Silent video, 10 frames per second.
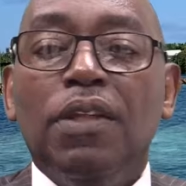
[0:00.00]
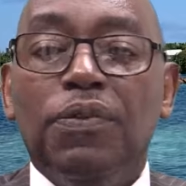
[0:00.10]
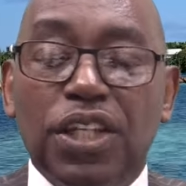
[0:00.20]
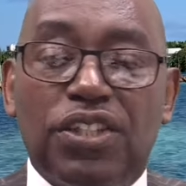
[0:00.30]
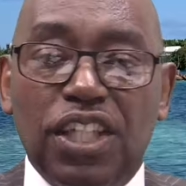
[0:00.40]

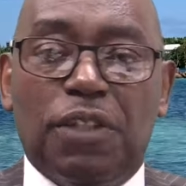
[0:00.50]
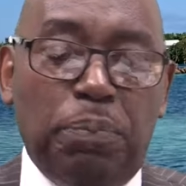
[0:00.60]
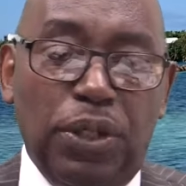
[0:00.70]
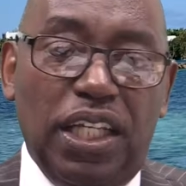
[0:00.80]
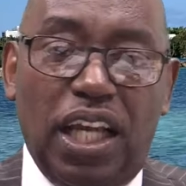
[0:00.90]
This is
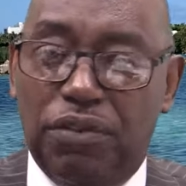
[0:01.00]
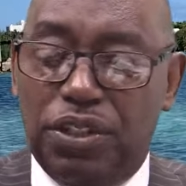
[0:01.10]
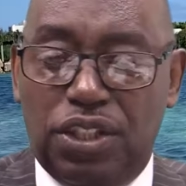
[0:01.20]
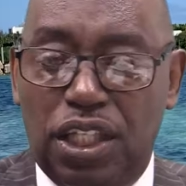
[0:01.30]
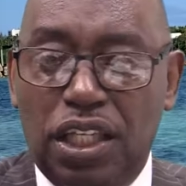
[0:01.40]
putting
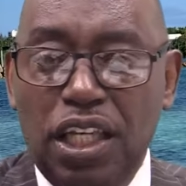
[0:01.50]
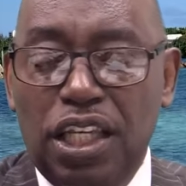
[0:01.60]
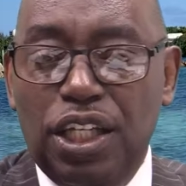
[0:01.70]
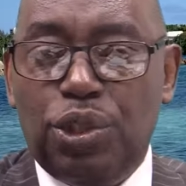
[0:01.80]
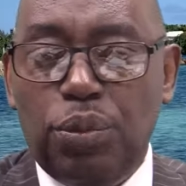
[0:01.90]
everything
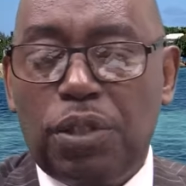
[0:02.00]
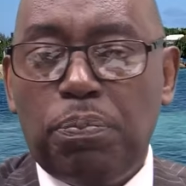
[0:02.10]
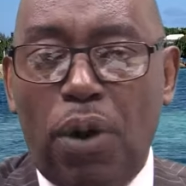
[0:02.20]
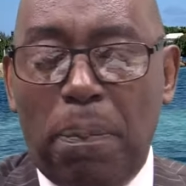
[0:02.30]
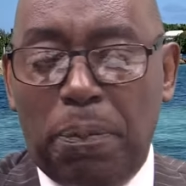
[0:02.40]
into its
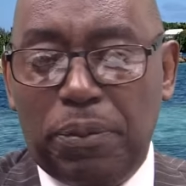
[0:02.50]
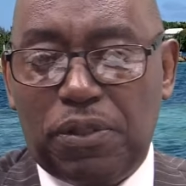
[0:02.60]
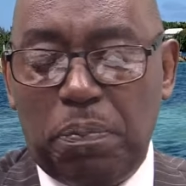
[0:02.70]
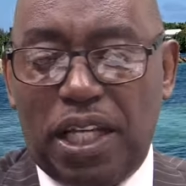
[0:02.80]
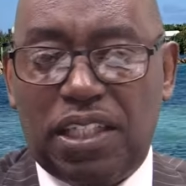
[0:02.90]
proper
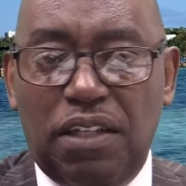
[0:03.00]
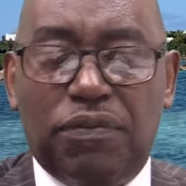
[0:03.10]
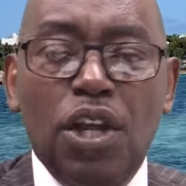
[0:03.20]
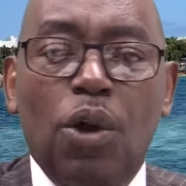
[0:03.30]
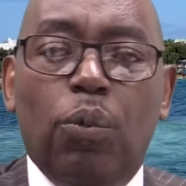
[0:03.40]

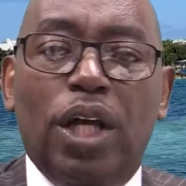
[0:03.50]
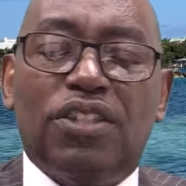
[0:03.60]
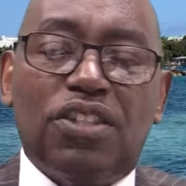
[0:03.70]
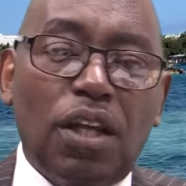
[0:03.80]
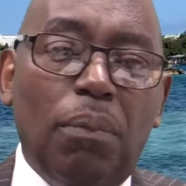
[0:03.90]
perspective. When
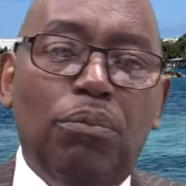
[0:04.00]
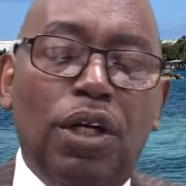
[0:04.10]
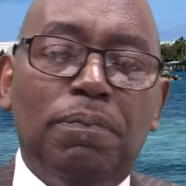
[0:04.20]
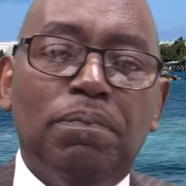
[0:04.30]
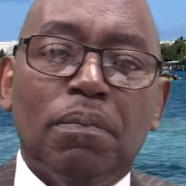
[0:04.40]

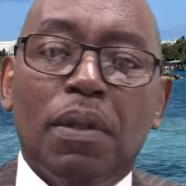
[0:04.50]
someone